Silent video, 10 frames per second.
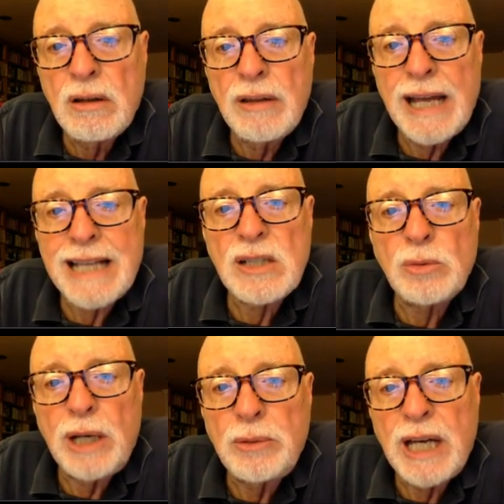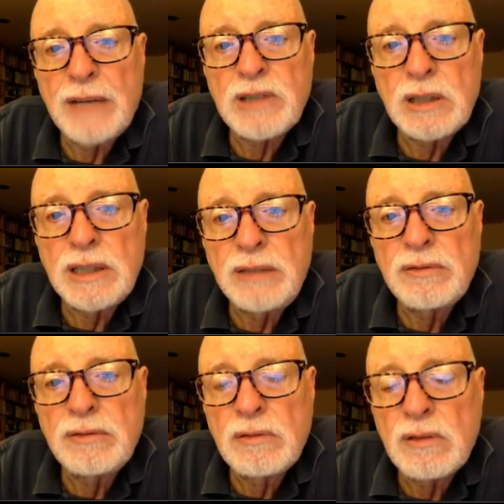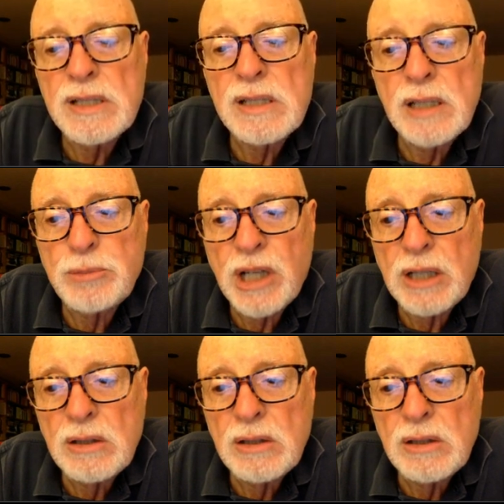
that's the way we have to leave this subject.